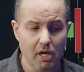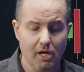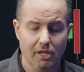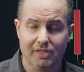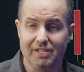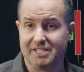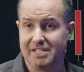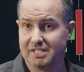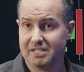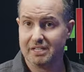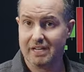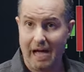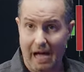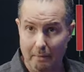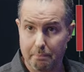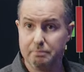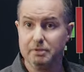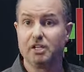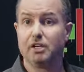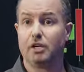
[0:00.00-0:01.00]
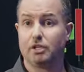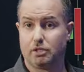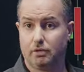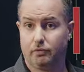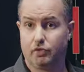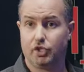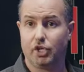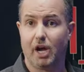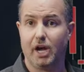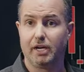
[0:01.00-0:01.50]
This is not because of
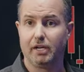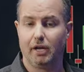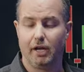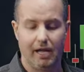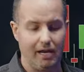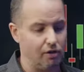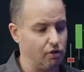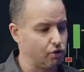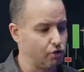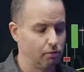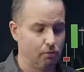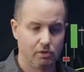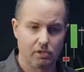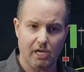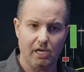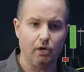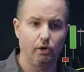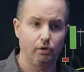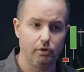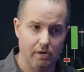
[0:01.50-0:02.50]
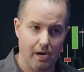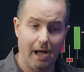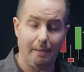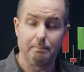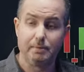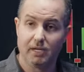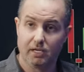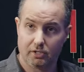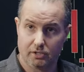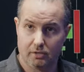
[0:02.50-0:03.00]
China. And as soon as I heard not
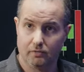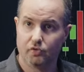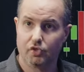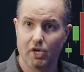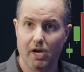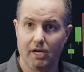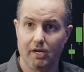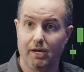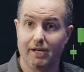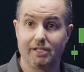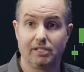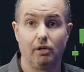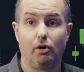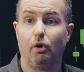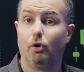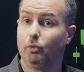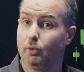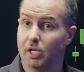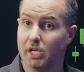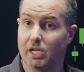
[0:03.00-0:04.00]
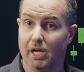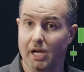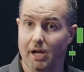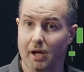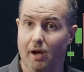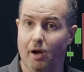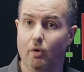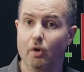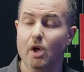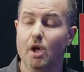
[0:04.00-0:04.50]
because of China, I said, holy
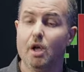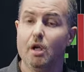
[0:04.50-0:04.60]
cow,